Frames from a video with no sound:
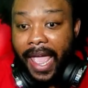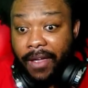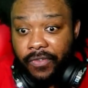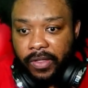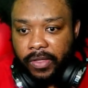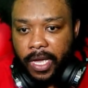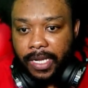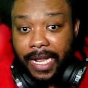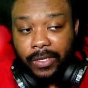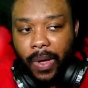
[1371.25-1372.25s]
everything
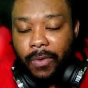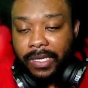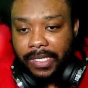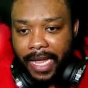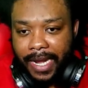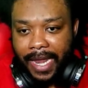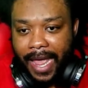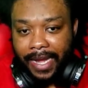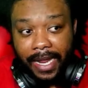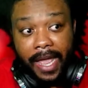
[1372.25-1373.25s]
that's why i was saying that